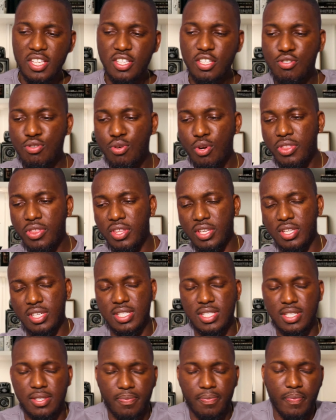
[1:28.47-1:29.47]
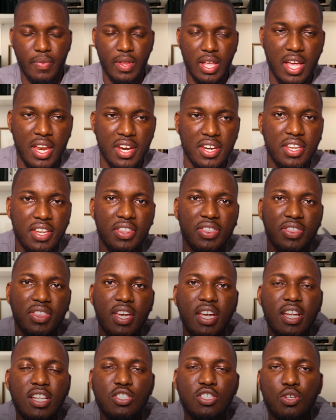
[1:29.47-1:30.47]
the truth is, the
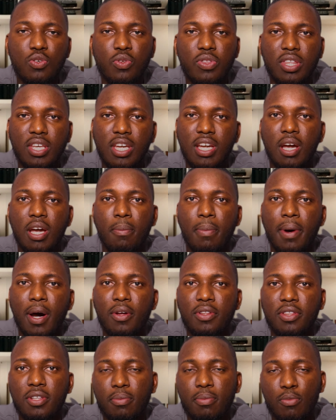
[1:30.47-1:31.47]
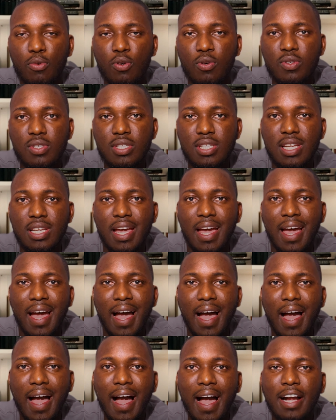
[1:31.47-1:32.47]
things you think about the most
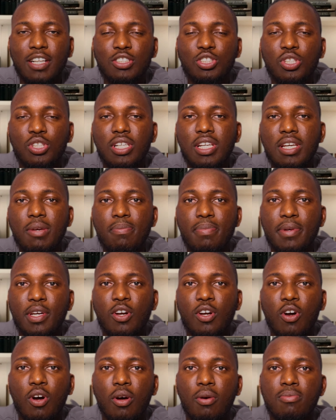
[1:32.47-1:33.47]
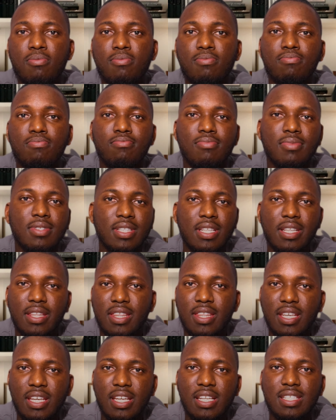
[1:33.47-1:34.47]
actually become the
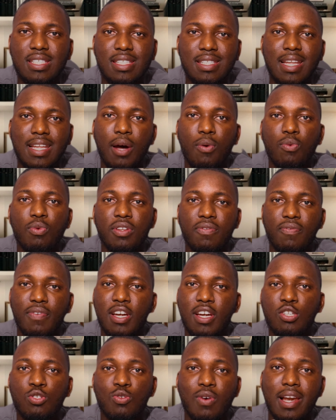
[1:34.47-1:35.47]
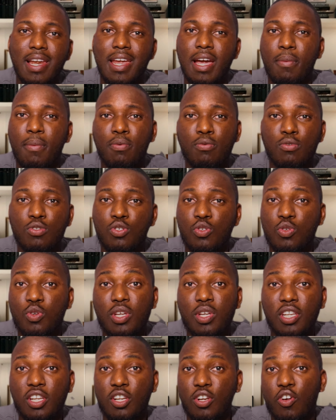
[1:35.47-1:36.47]
things that would eventually happen to
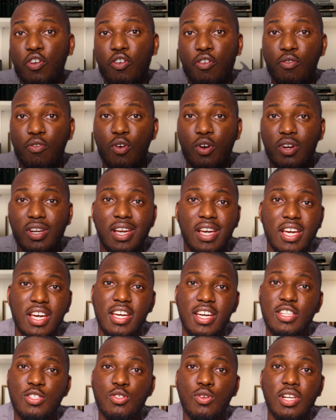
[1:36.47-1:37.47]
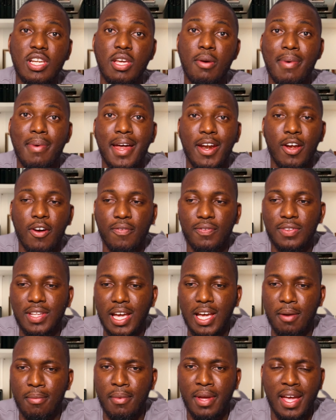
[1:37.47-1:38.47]
you in the long run. It's only a matter of
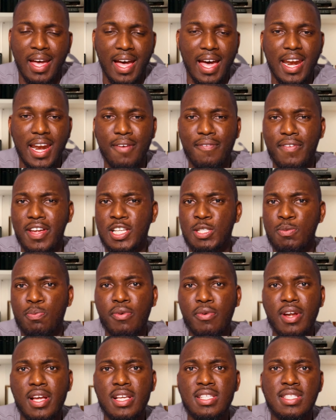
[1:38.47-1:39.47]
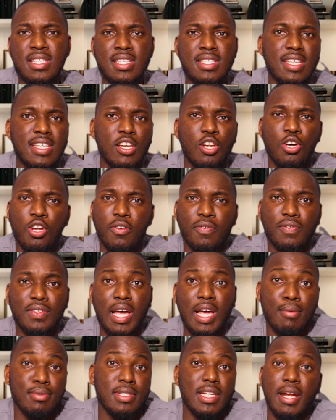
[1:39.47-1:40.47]
time. And I've experienced this a lot of
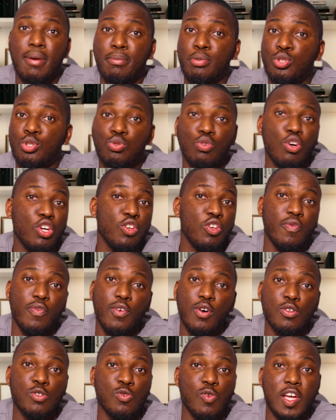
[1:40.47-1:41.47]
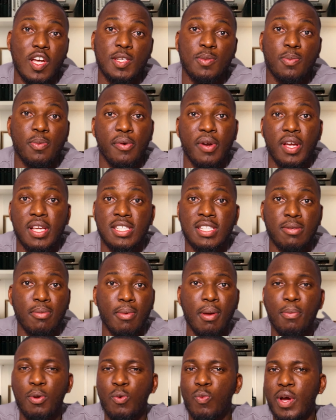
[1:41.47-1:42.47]
times, and I'm sure you've also experienced it.
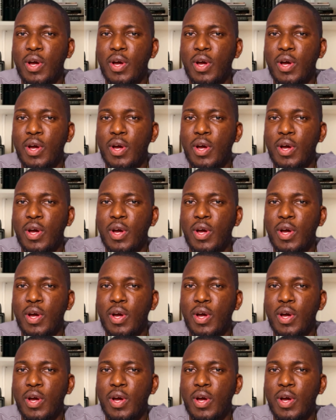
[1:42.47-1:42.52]
Maybe